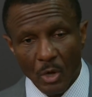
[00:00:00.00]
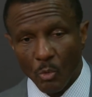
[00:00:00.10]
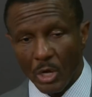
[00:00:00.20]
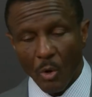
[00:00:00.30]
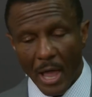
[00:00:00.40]

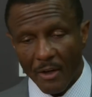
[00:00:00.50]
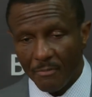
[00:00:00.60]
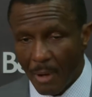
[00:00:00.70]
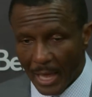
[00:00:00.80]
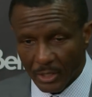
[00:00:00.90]
We don't have
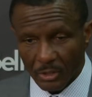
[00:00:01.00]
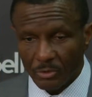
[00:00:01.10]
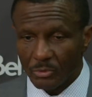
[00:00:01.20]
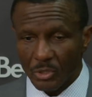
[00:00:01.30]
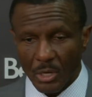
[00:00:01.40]

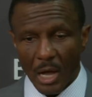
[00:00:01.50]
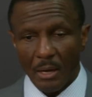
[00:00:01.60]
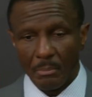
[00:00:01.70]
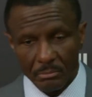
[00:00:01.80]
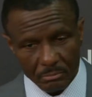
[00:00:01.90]
Michael,
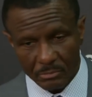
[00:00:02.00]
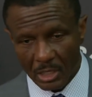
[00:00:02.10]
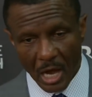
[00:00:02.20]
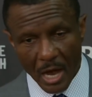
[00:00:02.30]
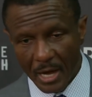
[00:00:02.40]
uh,
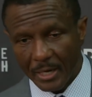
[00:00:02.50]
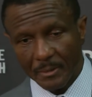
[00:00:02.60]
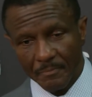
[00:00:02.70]
Larry,